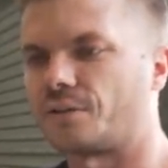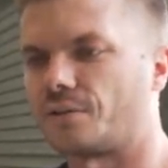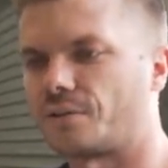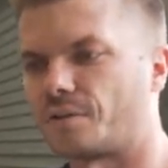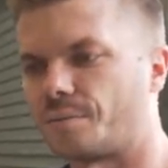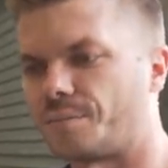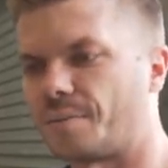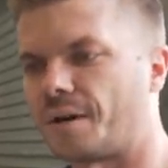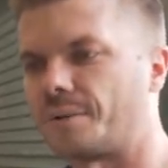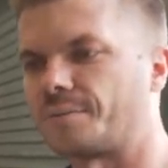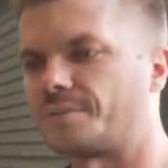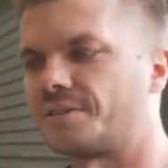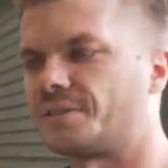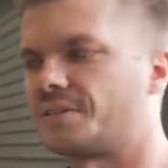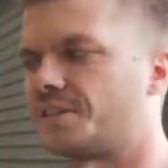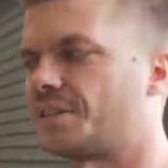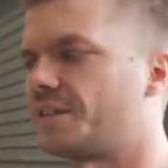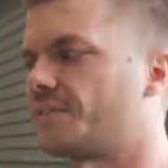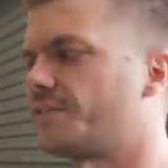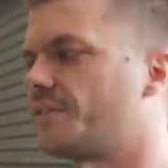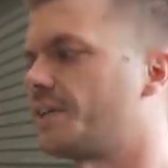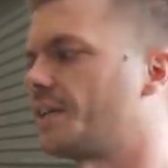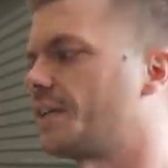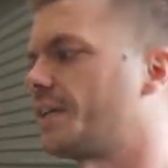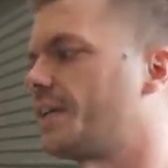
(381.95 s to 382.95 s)
all the bumps and
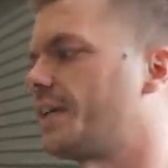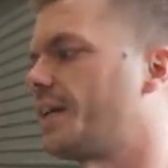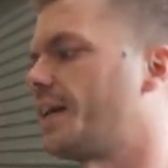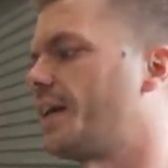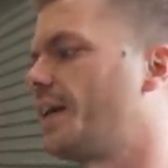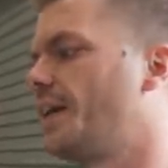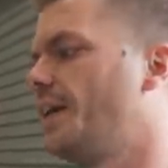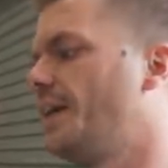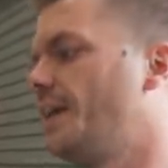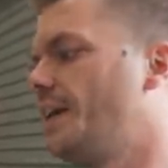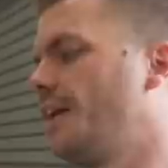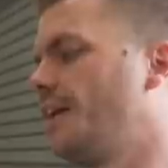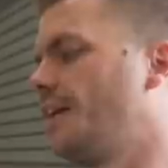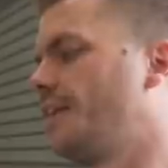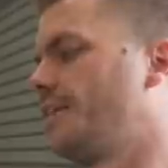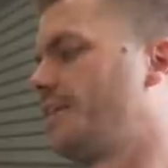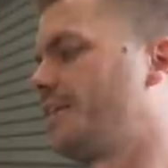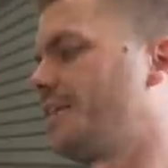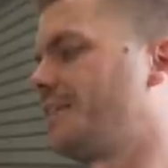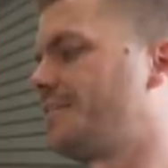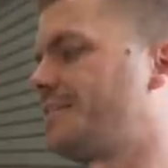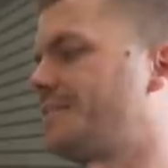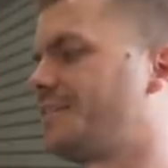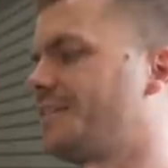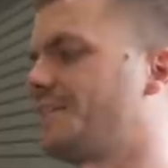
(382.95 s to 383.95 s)
stuff like that,
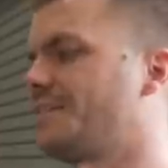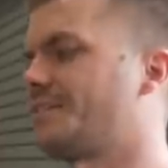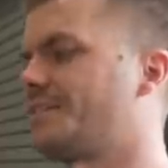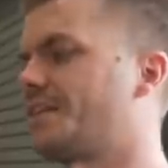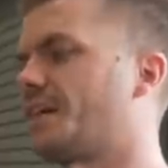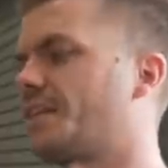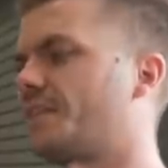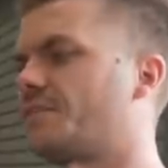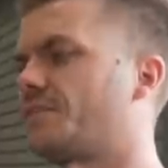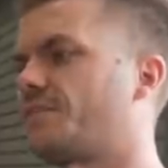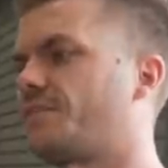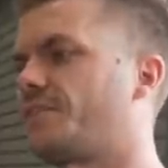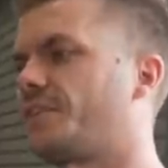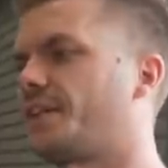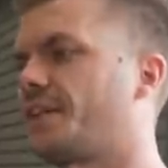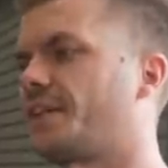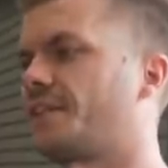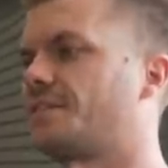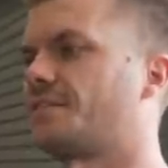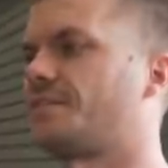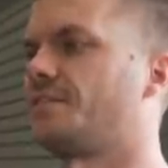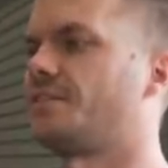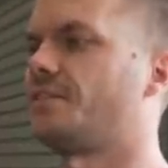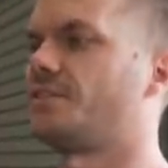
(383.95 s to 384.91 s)
these things start to flex.